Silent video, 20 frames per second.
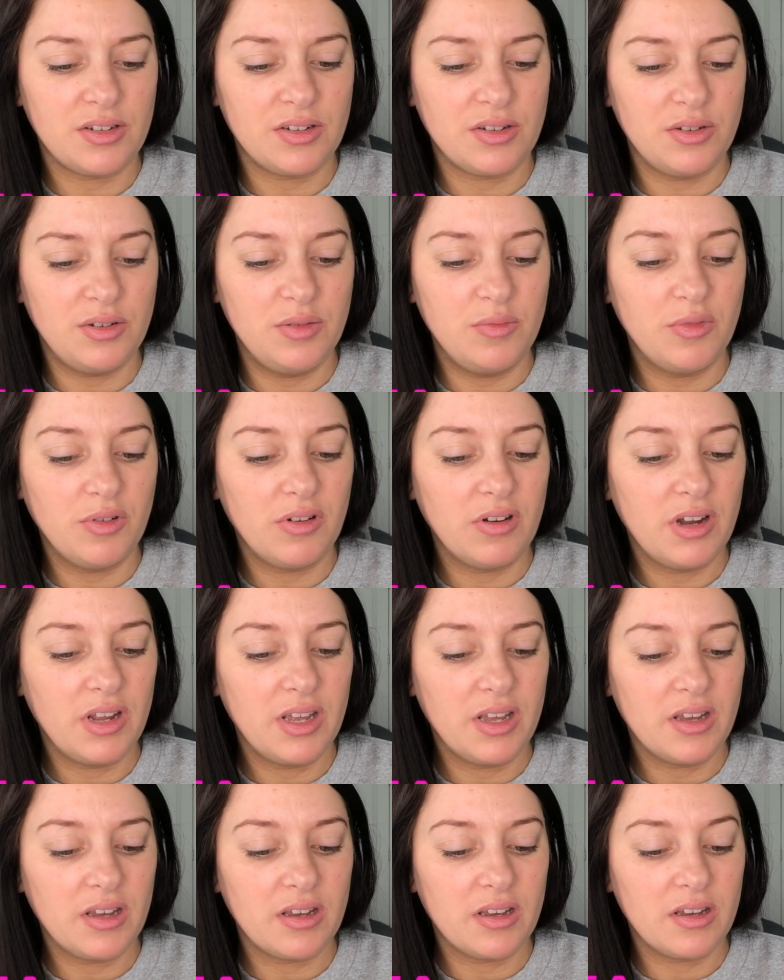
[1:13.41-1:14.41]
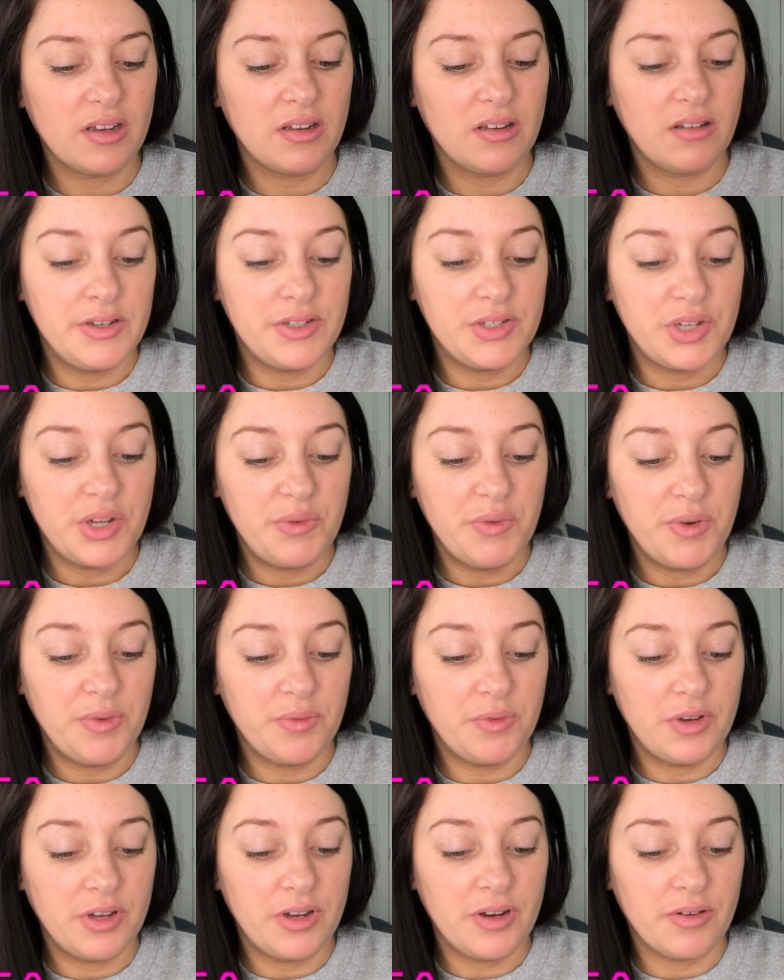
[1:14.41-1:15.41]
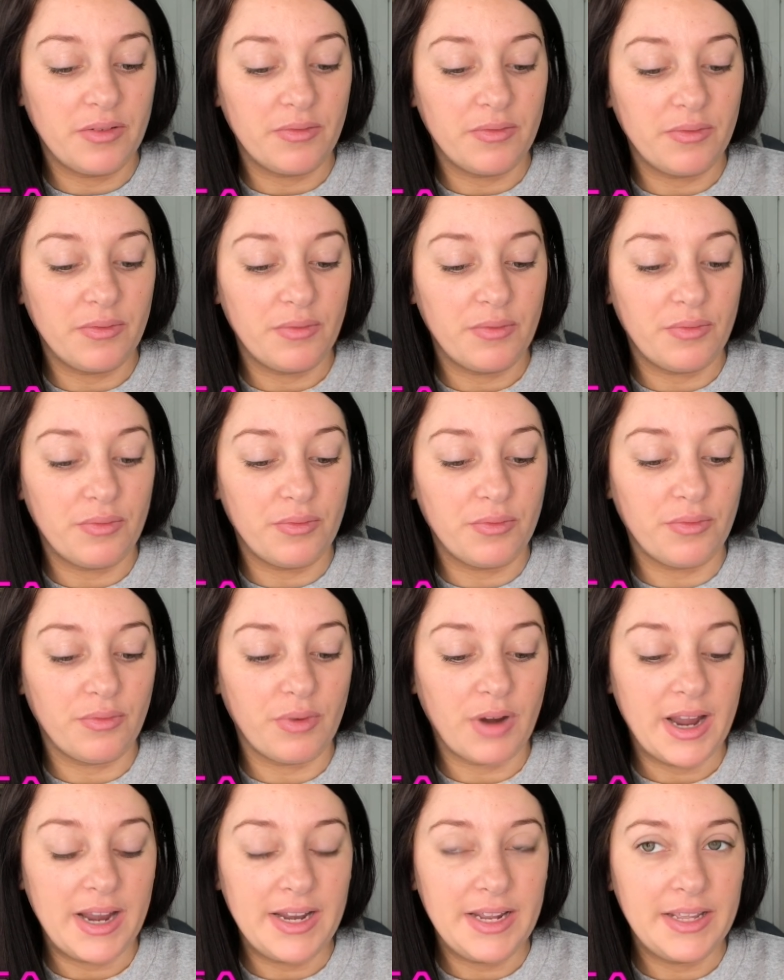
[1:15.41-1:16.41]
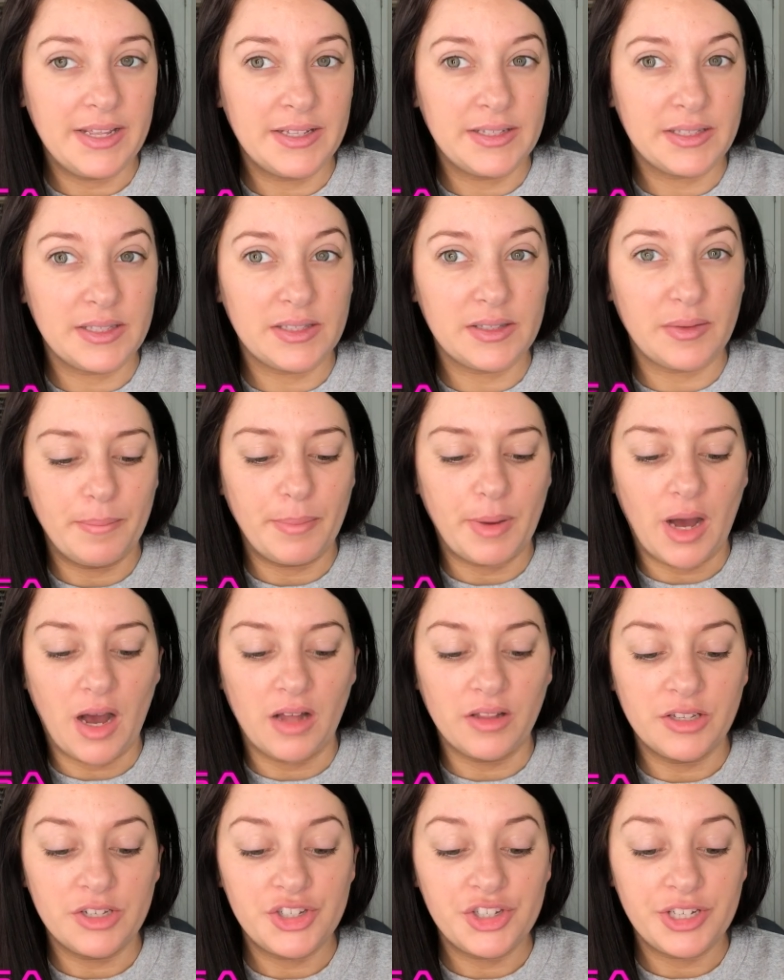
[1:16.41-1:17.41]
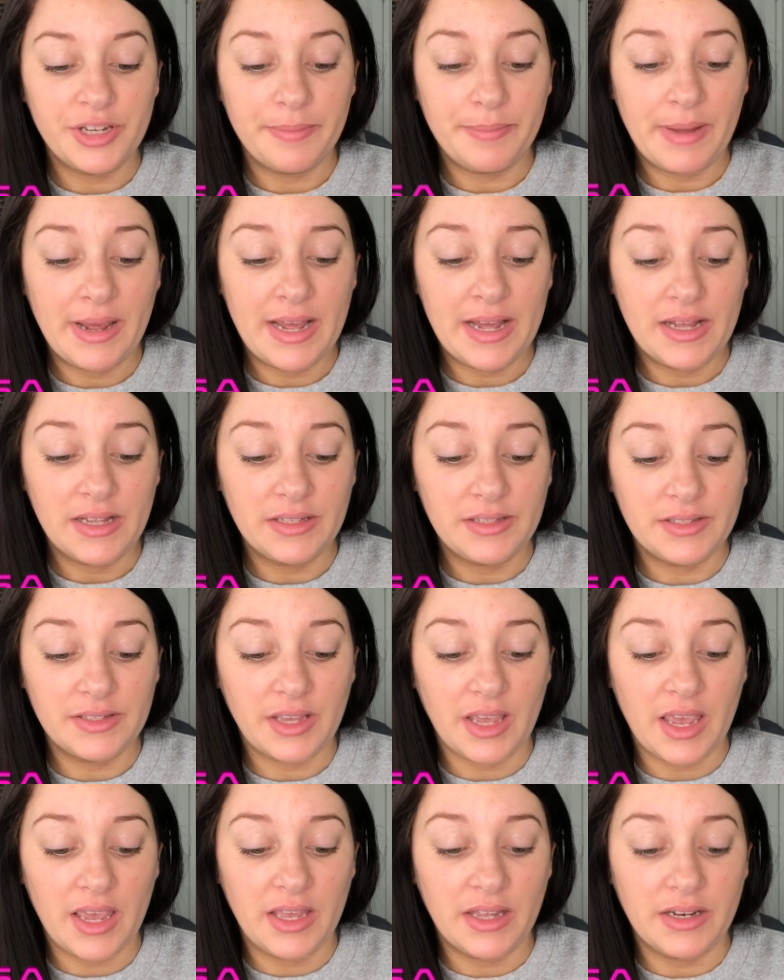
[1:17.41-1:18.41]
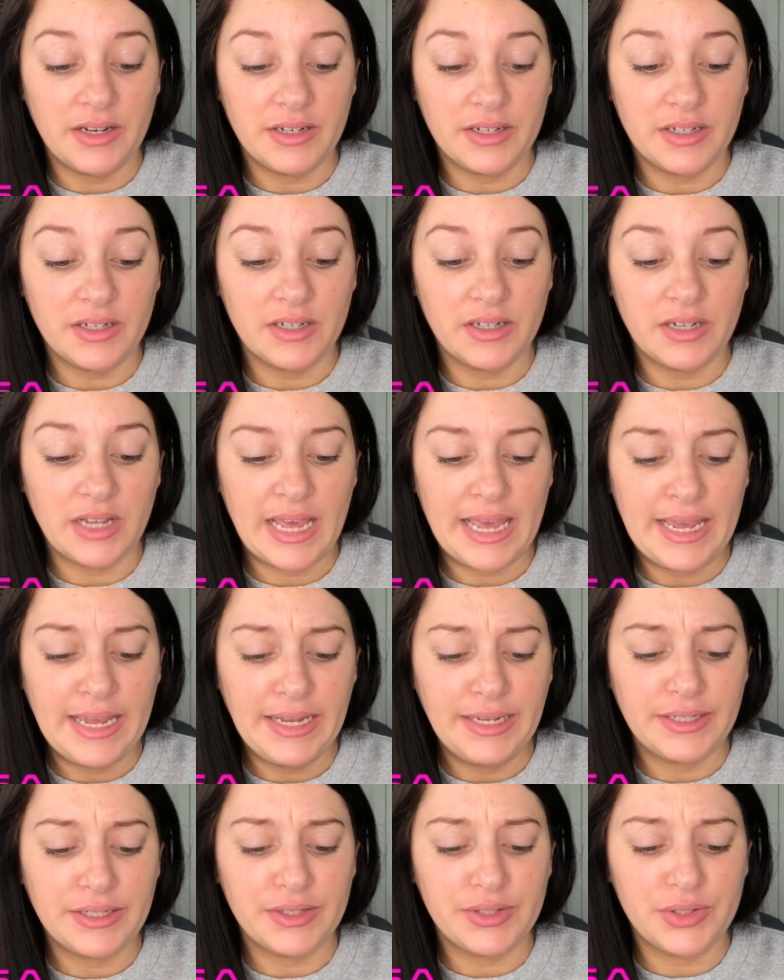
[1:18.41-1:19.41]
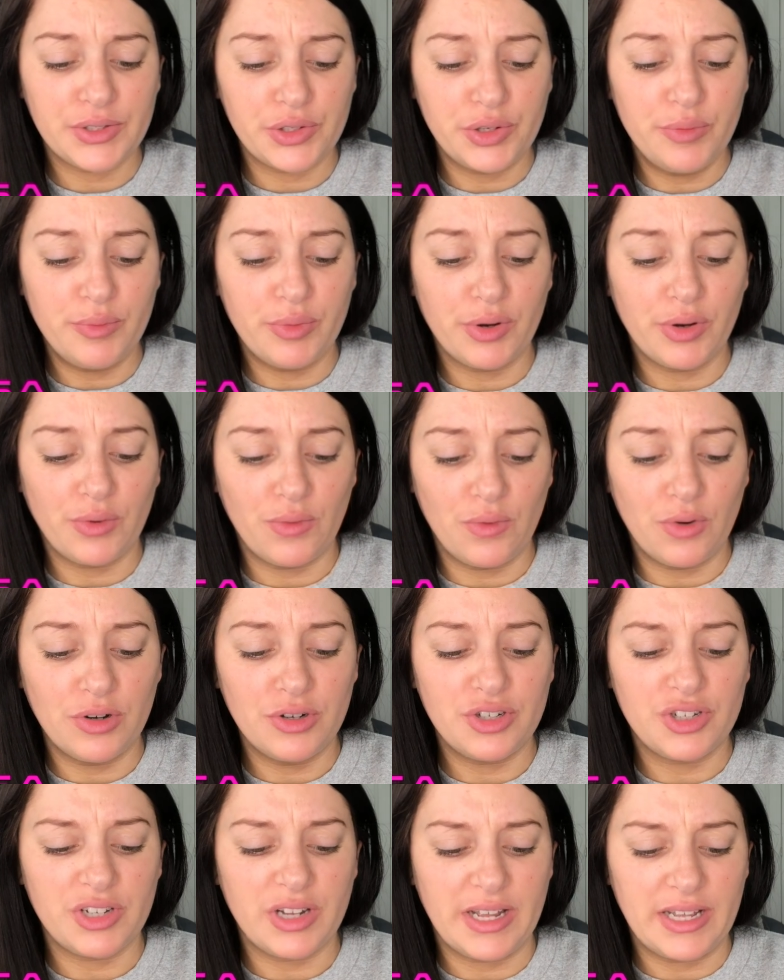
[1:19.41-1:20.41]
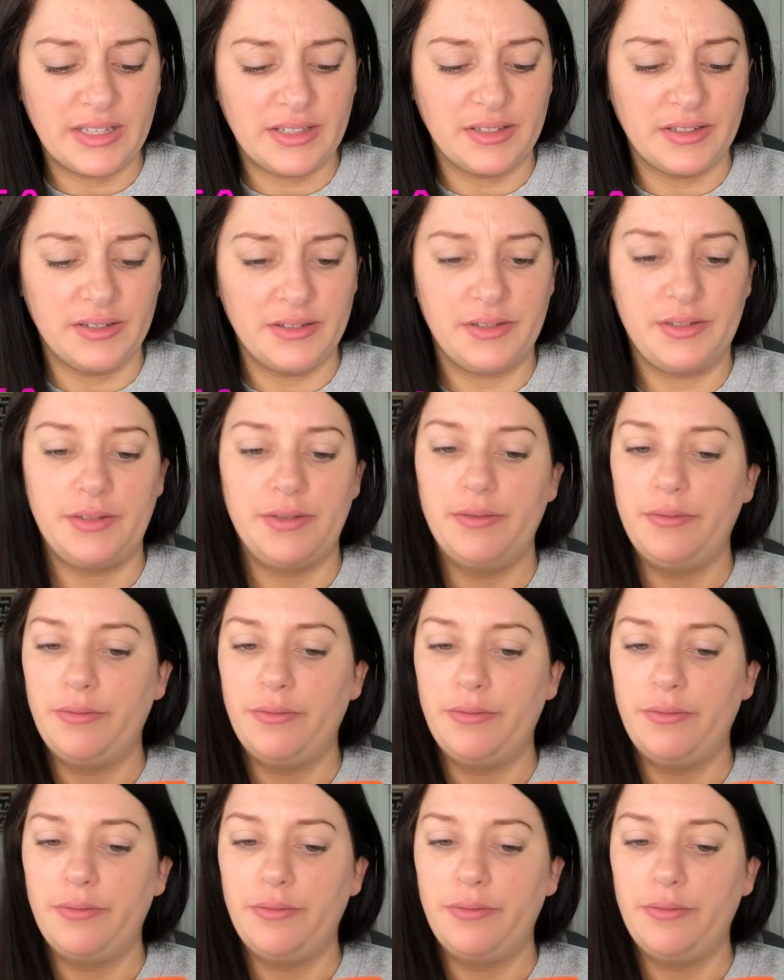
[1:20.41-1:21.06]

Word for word: Turmeric 2-in-1 Radiance Polishing Mask and 8 Super Orange Essence.